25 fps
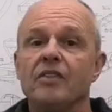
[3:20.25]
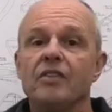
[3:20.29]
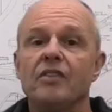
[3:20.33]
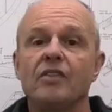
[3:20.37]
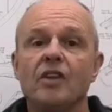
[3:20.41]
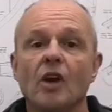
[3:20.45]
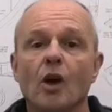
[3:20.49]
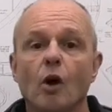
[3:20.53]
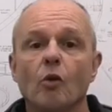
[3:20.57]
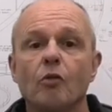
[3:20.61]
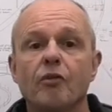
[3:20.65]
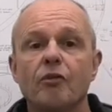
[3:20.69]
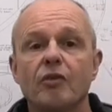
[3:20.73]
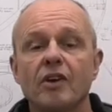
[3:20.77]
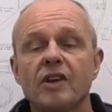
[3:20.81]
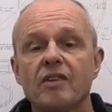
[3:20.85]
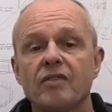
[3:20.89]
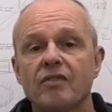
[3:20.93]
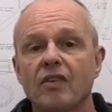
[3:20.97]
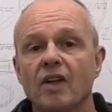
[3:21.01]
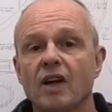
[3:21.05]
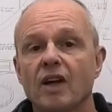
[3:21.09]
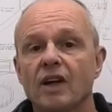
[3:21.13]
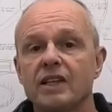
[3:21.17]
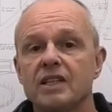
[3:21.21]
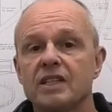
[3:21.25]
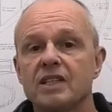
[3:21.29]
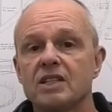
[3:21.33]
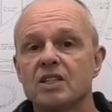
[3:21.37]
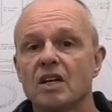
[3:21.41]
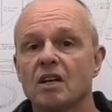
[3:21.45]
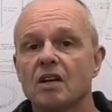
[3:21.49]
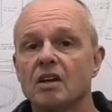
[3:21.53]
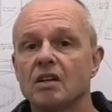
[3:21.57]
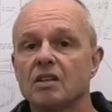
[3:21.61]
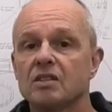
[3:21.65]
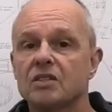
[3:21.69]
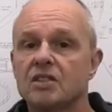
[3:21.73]
the old free flight
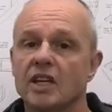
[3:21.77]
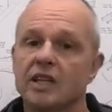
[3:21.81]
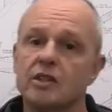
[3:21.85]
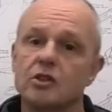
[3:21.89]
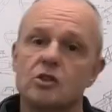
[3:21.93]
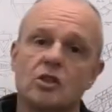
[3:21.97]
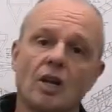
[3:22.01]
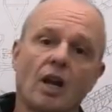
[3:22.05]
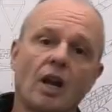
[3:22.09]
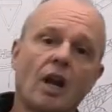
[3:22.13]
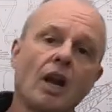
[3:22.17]
designs they used to